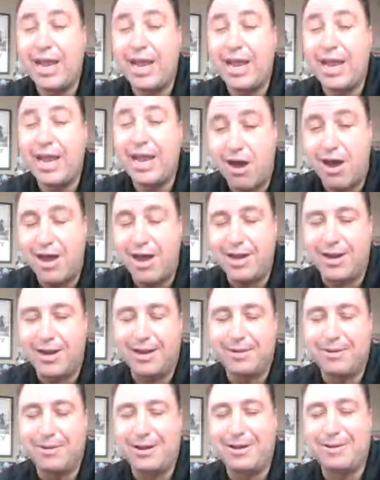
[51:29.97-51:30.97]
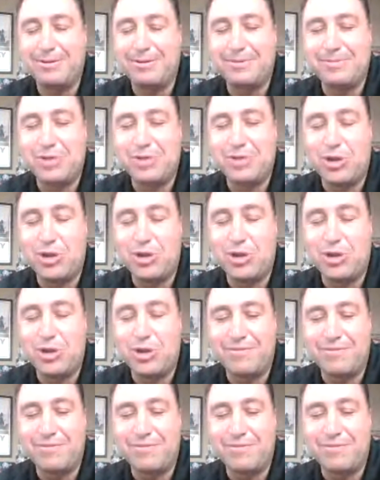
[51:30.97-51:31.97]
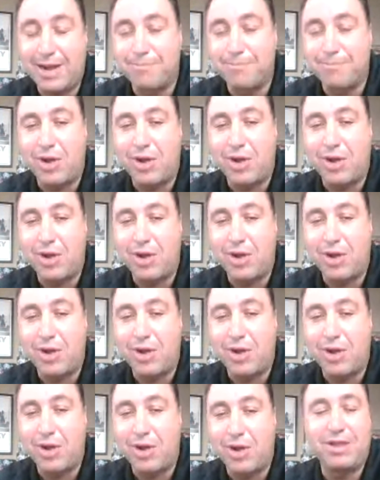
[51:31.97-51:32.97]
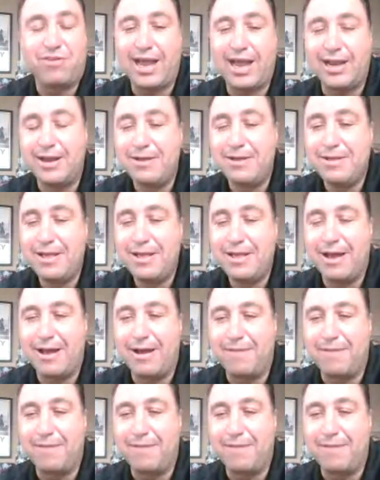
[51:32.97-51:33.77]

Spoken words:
Thank God. I've never had a problem, never had